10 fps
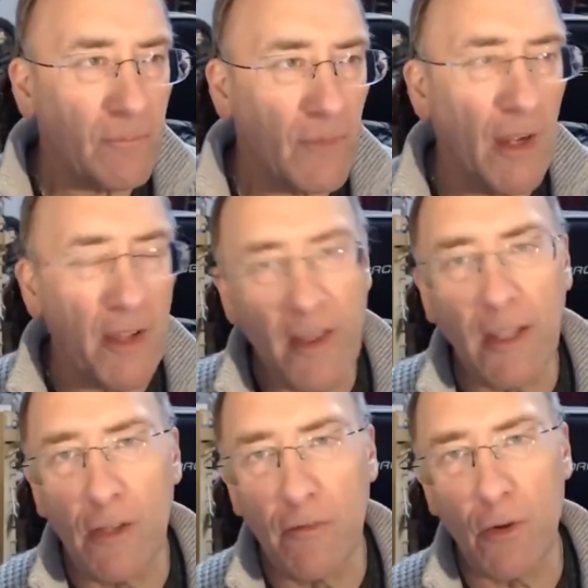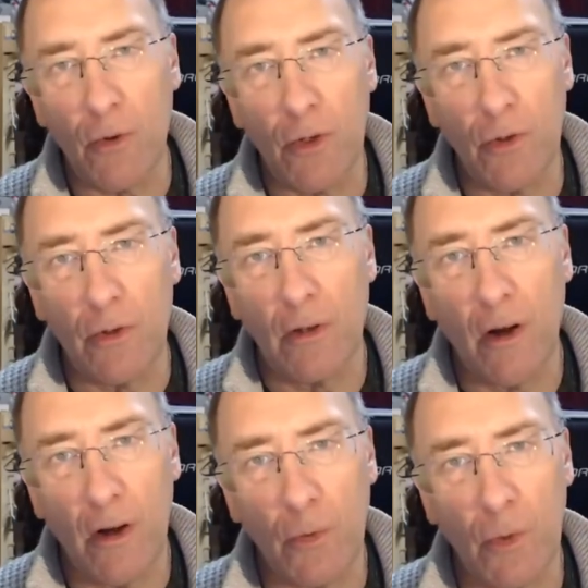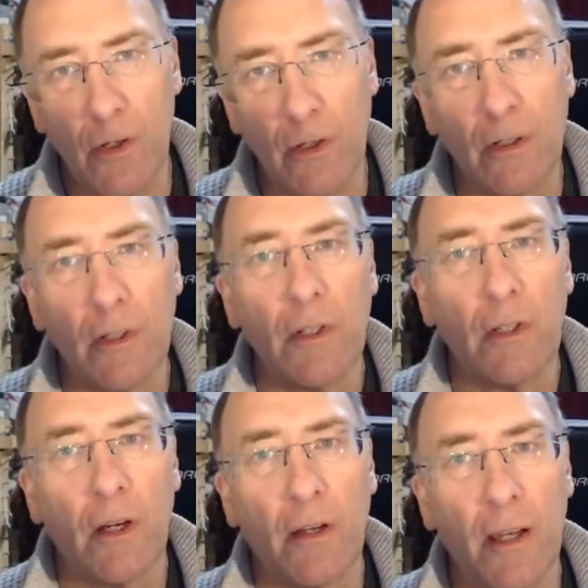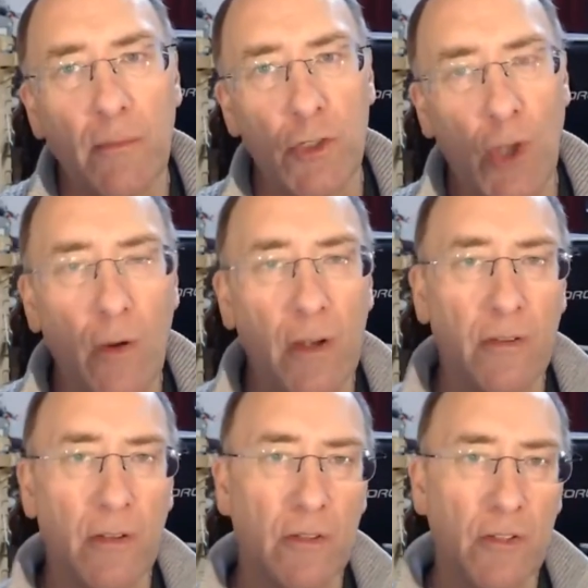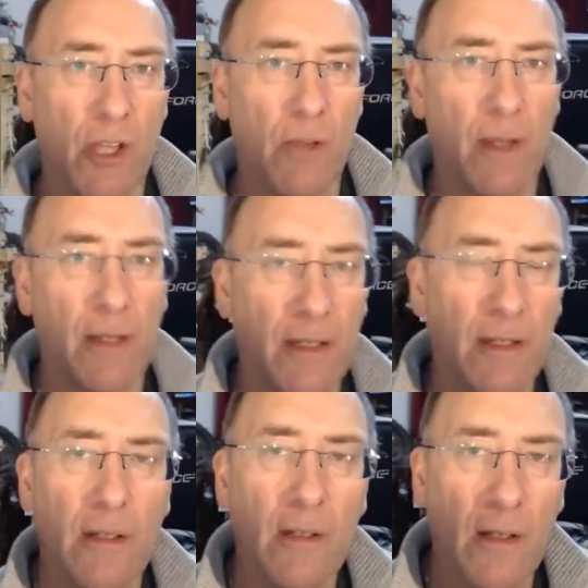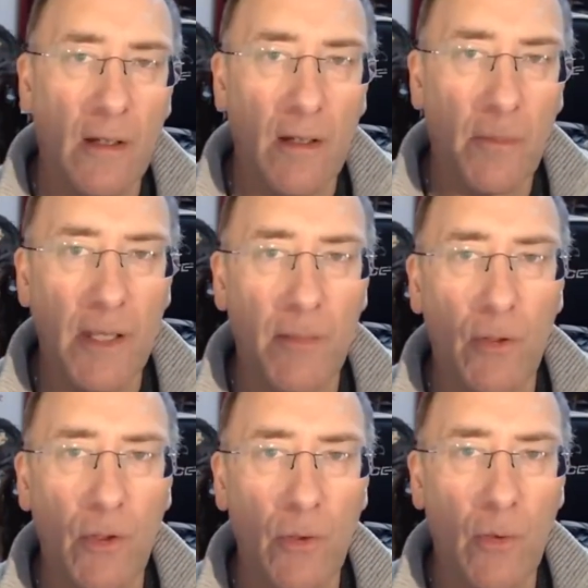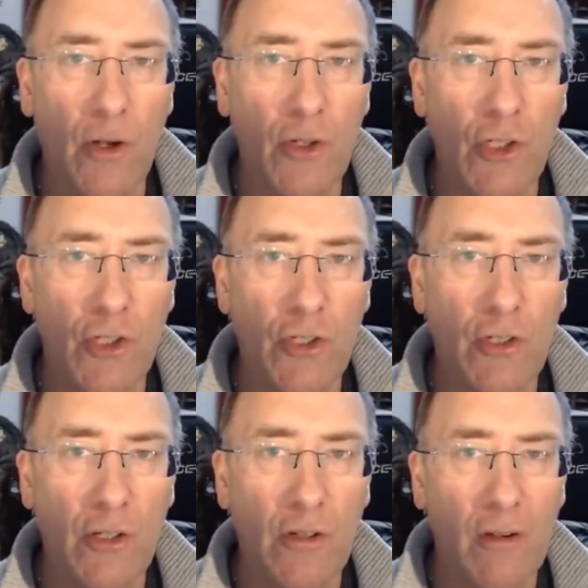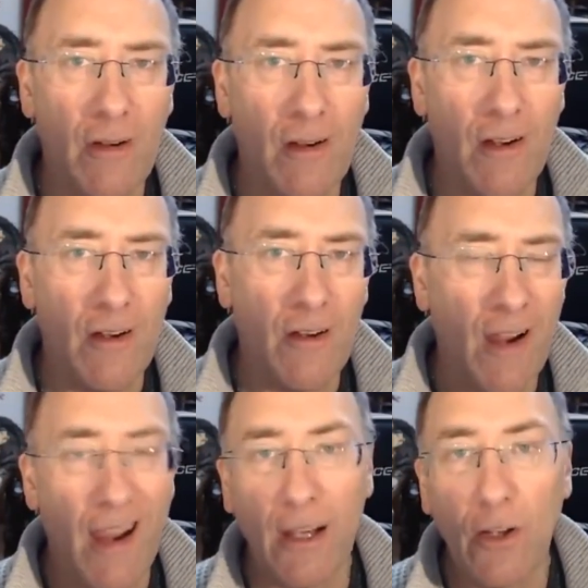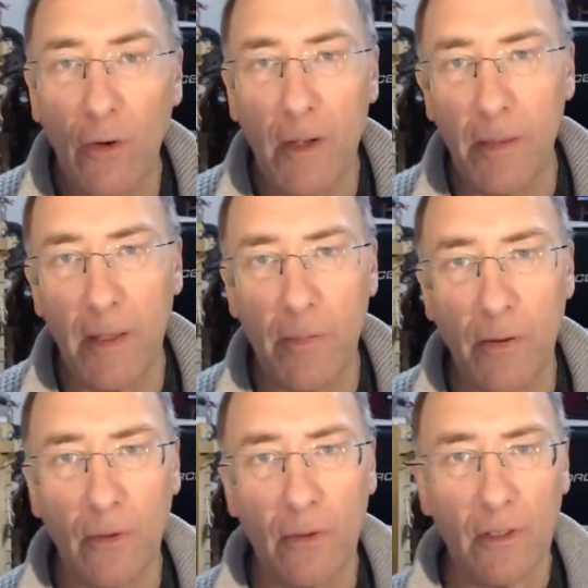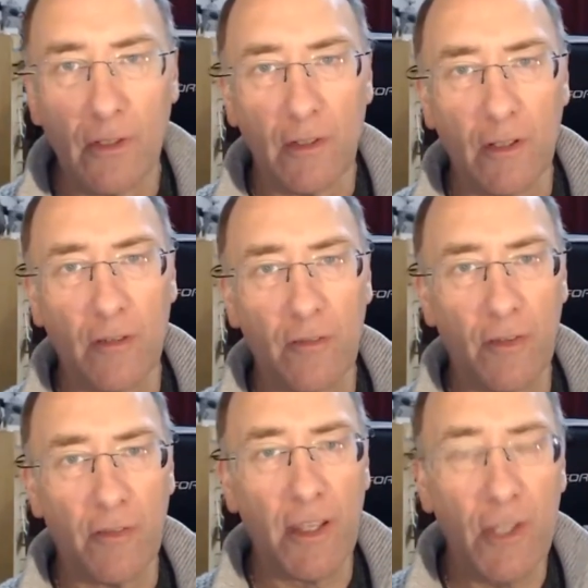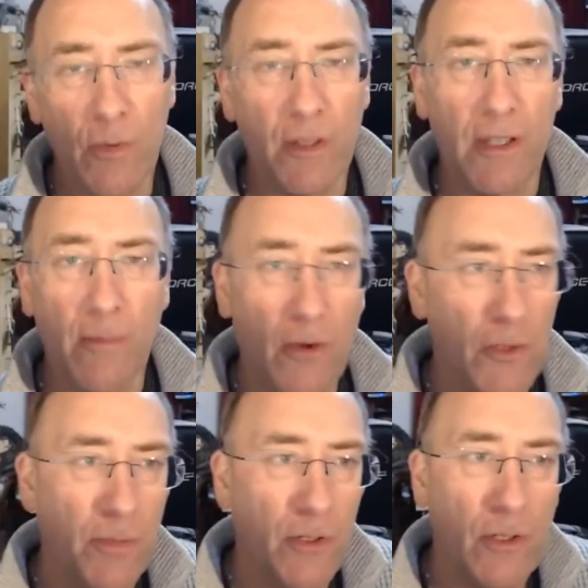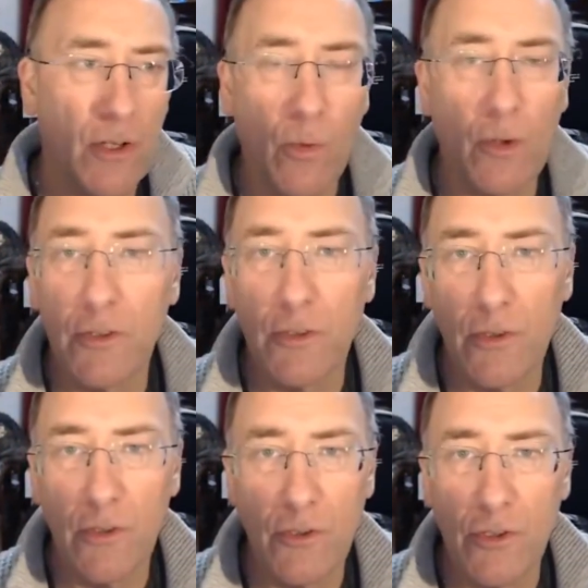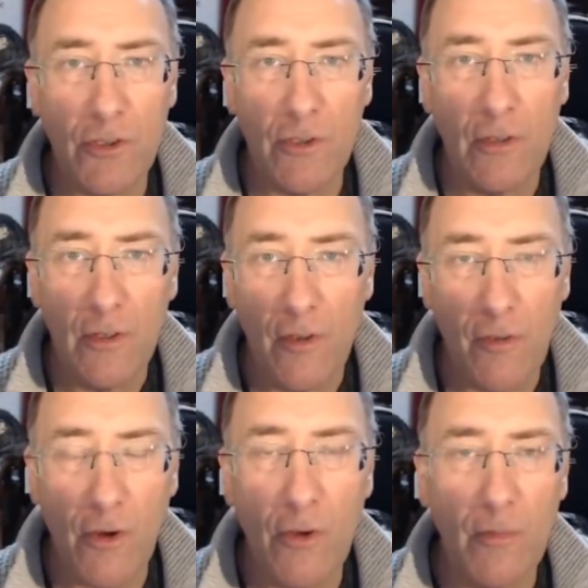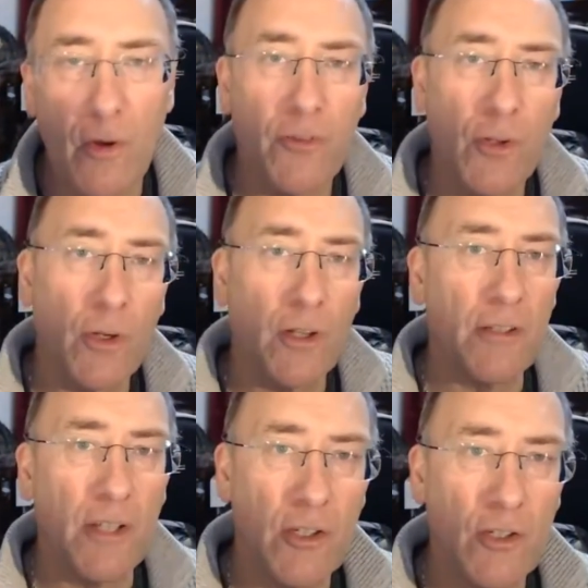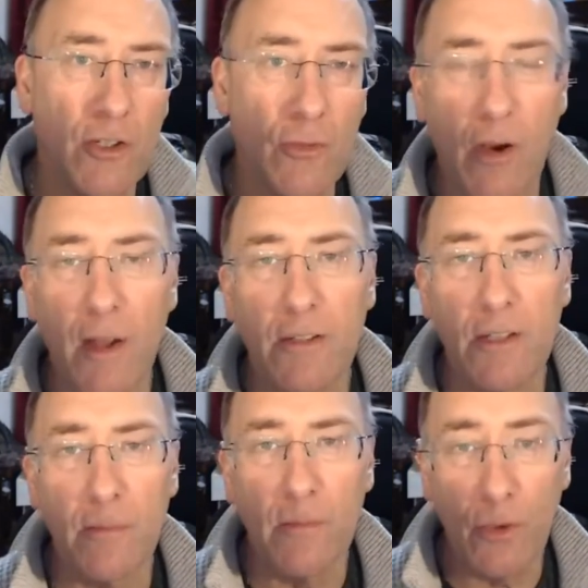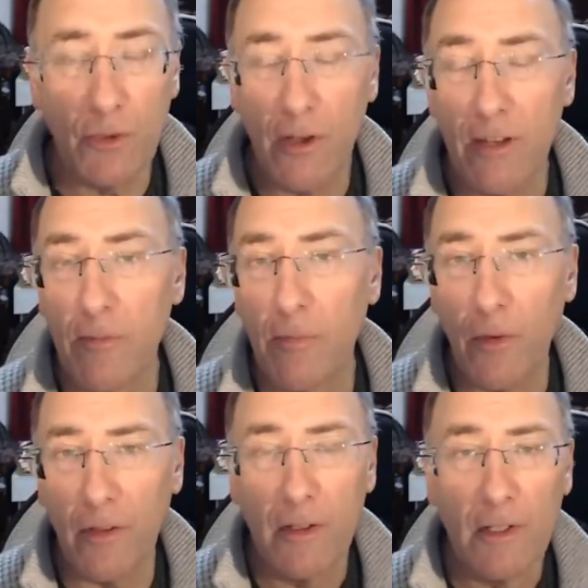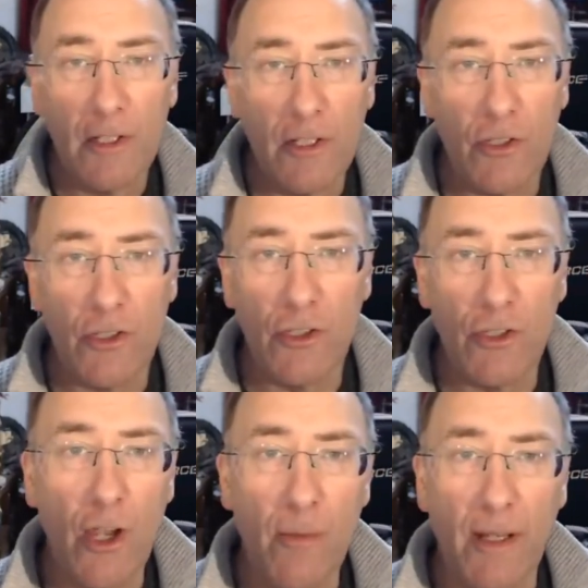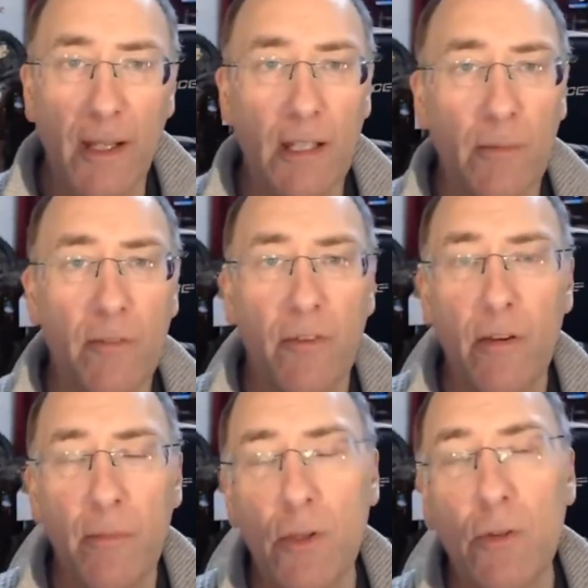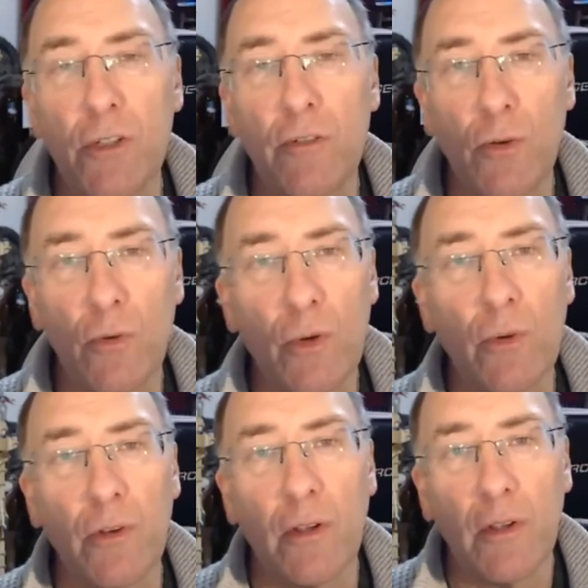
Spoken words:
I thank you for all your hard work, and I'm sorry that so many people who are just angry people have hit you with emails, but you know what to do. You just throw them off the organization. You write to them, or don't even bother. Just terminate them if they're abusive or rude.